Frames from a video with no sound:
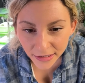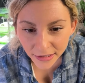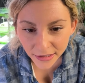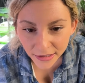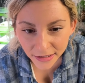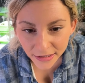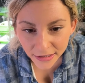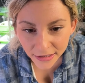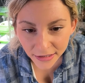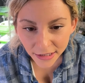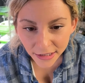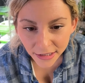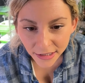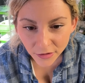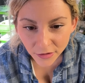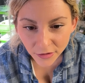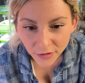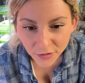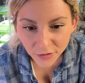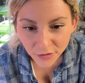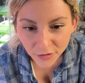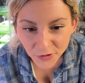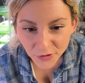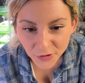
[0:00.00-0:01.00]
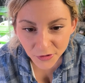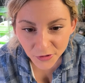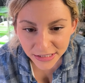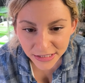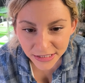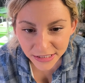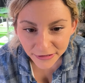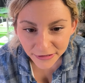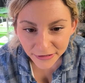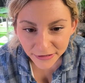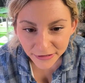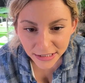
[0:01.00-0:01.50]
Thank you. You most
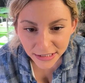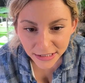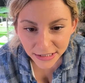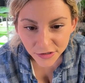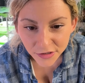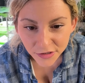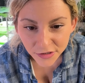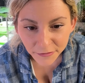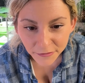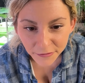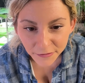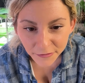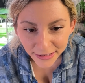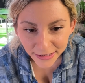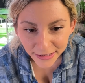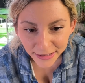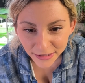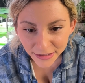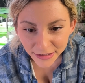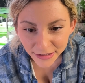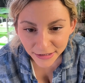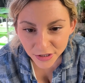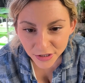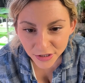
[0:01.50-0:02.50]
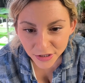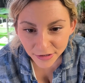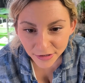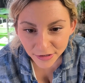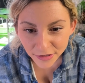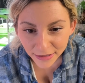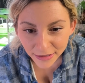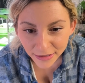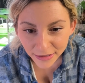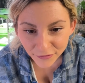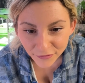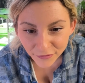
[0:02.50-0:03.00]
definitely deserve the recognition you
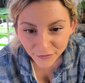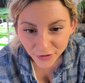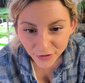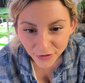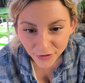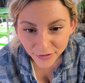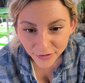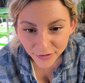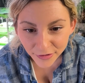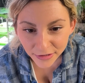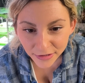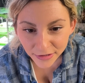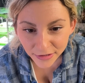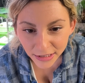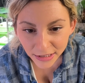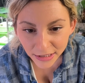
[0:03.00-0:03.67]
have earned.